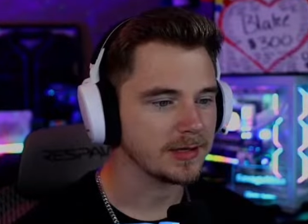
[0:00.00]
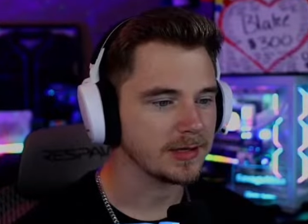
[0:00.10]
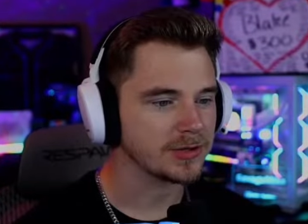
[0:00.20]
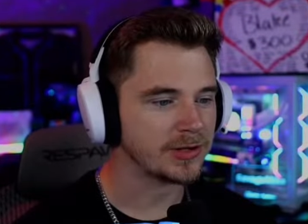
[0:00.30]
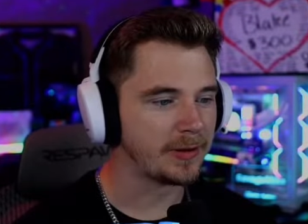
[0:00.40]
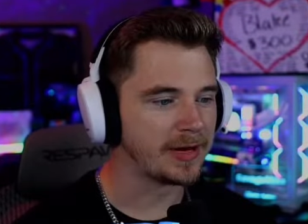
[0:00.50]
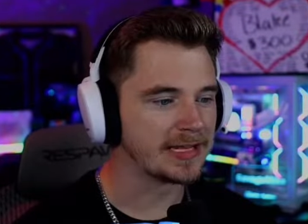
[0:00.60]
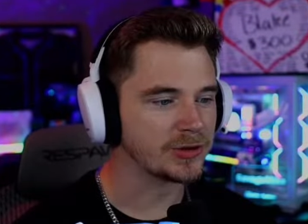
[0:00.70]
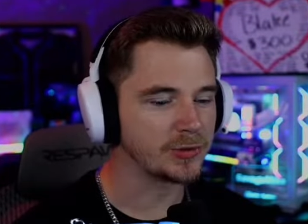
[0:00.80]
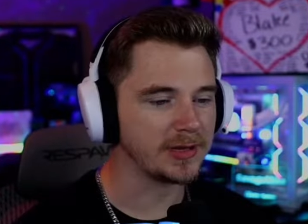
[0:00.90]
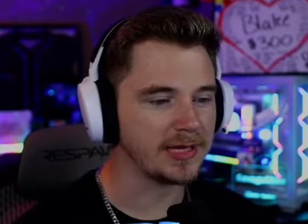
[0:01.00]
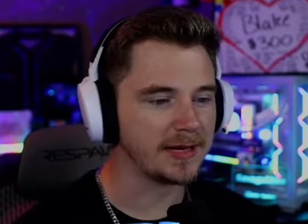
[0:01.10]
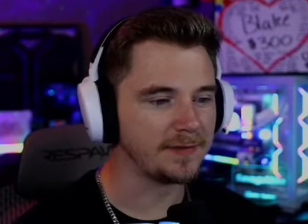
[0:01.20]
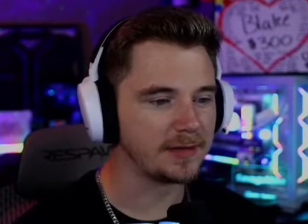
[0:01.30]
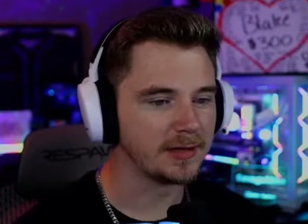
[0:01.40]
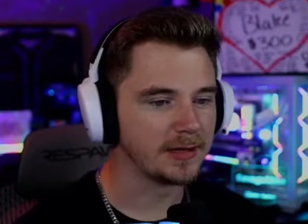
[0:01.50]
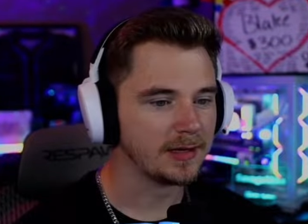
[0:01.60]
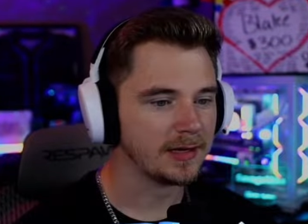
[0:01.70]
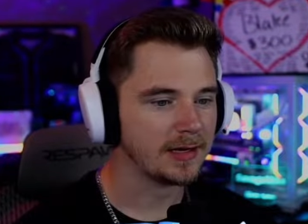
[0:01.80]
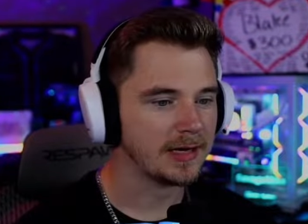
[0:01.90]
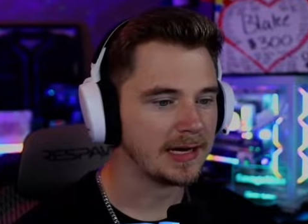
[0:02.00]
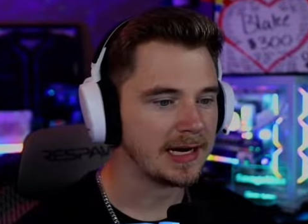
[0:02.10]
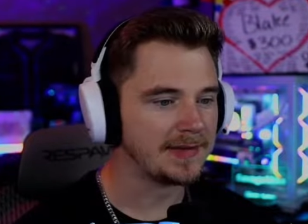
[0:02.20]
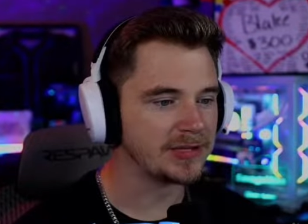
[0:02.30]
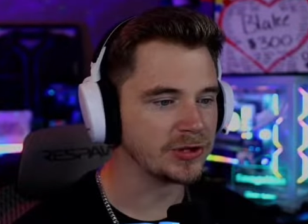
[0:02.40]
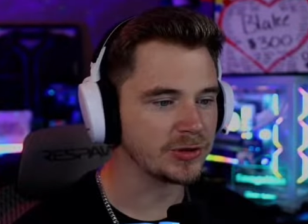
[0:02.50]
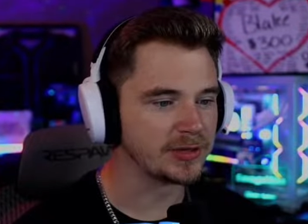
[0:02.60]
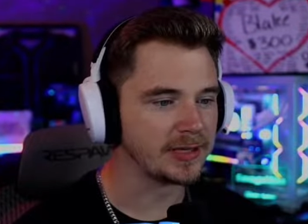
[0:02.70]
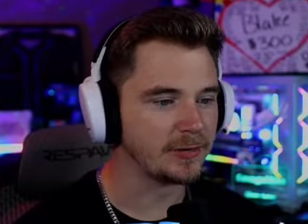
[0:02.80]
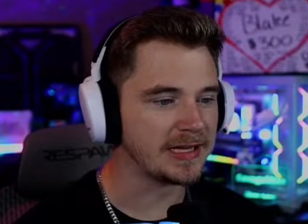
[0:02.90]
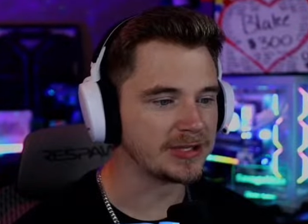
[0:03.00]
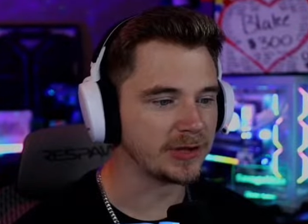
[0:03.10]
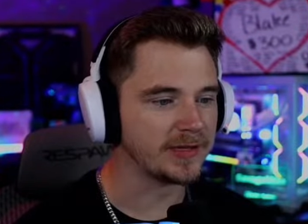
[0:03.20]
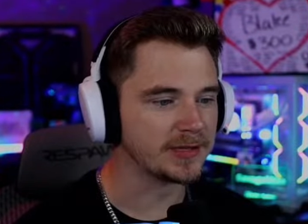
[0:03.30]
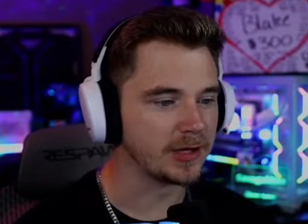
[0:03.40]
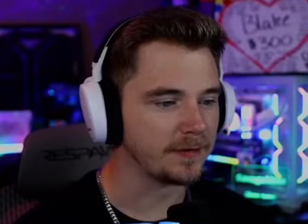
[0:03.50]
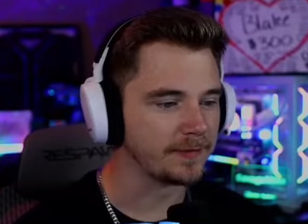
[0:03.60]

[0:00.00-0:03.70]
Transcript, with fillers: So now we got two on the left, and these two are lit. We need to turn these off.